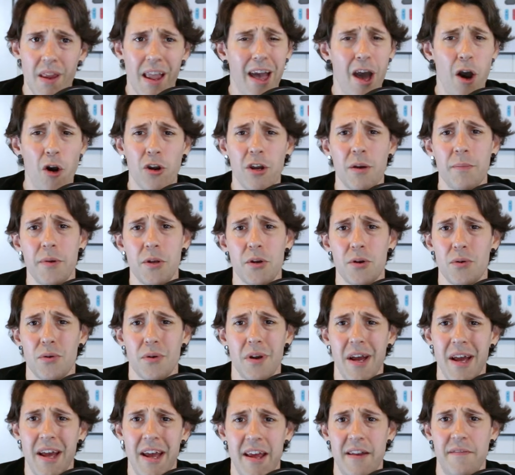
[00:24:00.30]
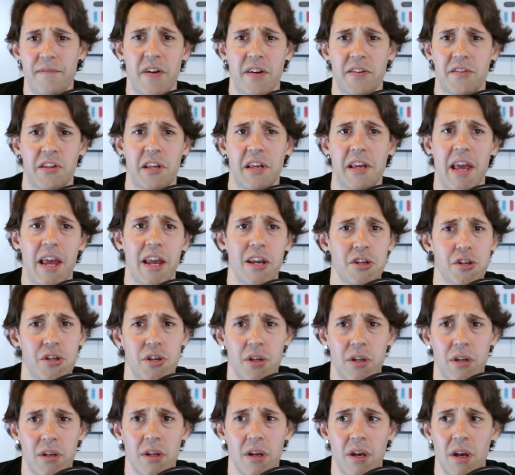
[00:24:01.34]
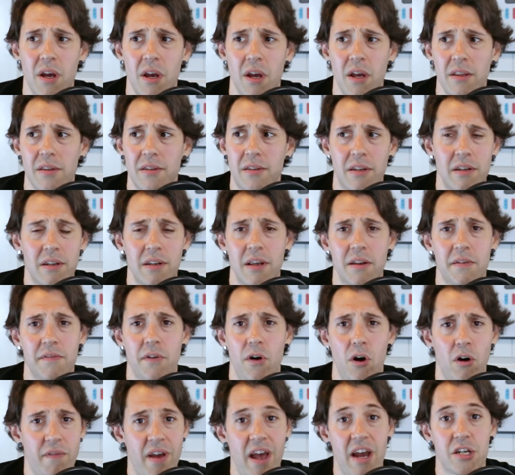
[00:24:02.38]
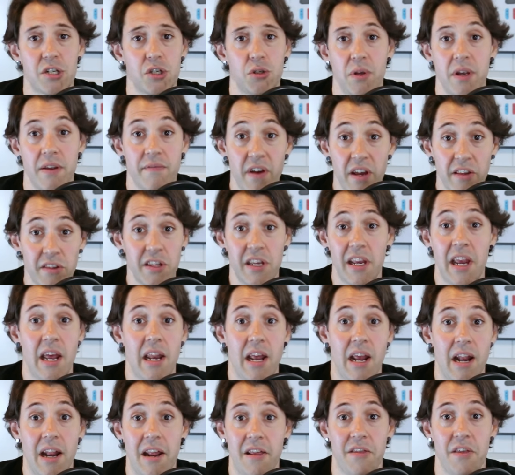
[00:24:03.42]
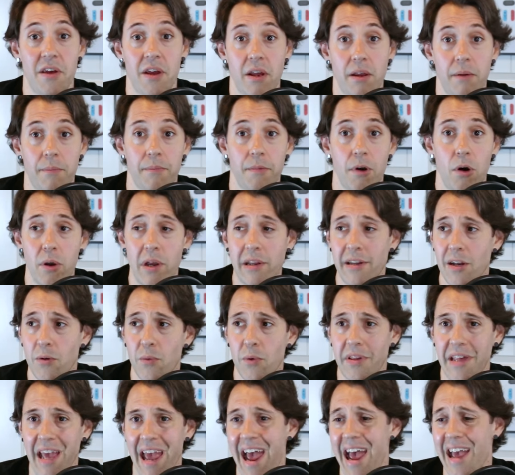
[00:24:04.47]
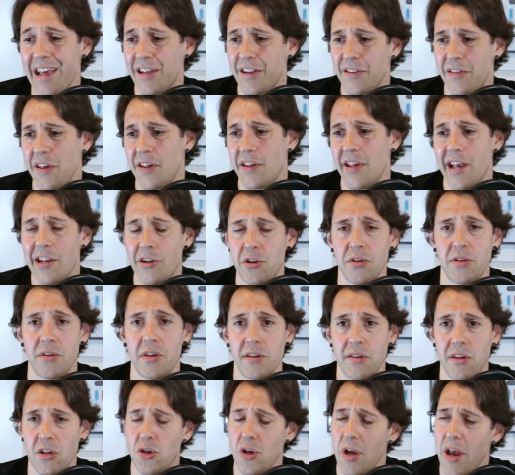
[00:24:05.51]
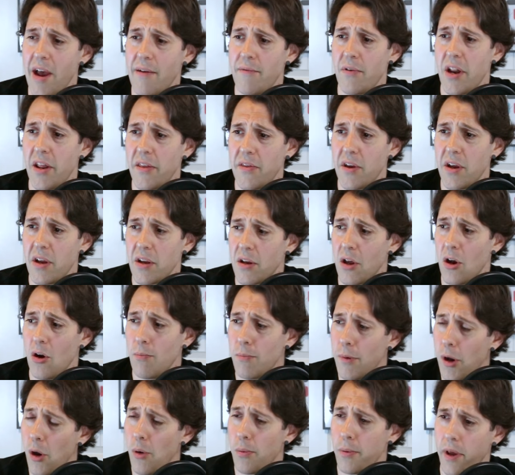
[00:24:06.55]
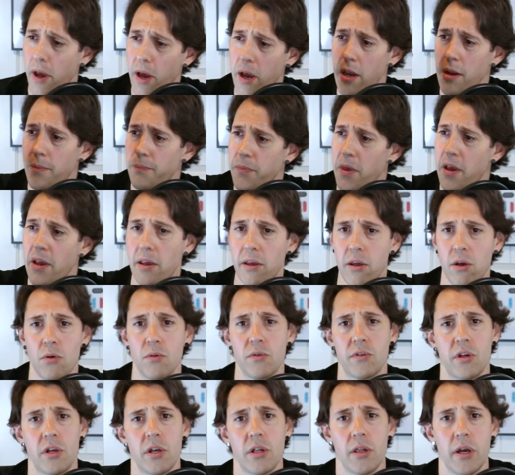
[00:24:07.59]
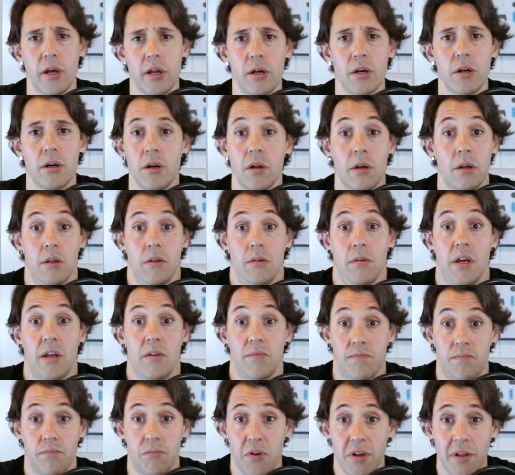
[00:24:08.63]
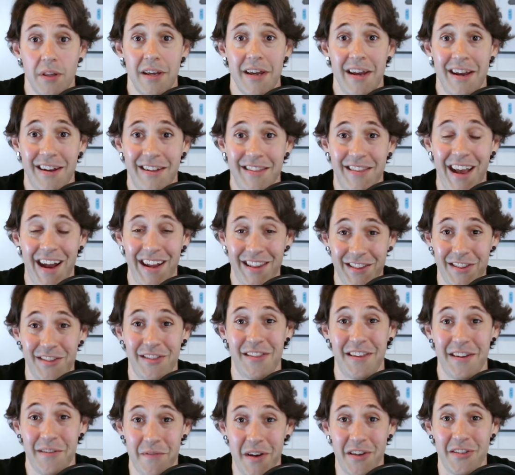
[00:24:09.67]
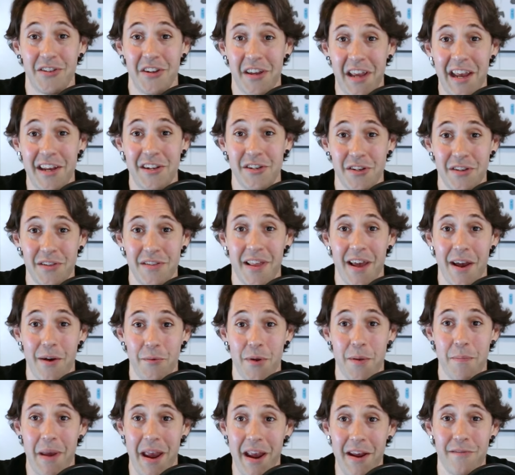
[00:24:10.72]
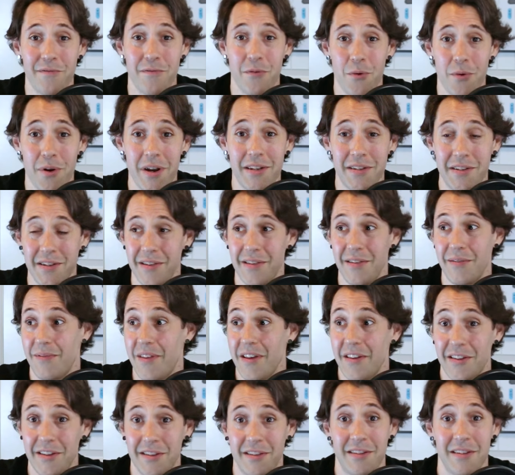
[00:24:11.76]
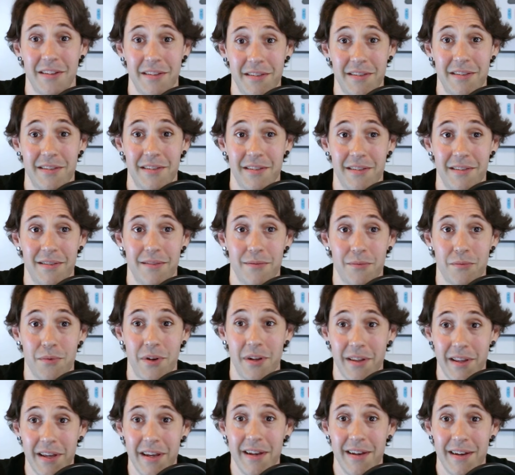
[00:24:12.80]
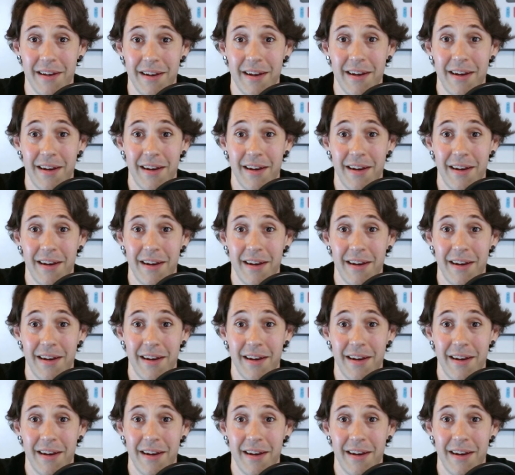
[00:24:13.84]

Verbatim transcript: How come your investigation didn't involve actually investigating anything? All you did was ask these agencies, did you have anything? Nope. Okay. Thank you. See you later. Like, really? That's the investigation that we paid for into this? Really?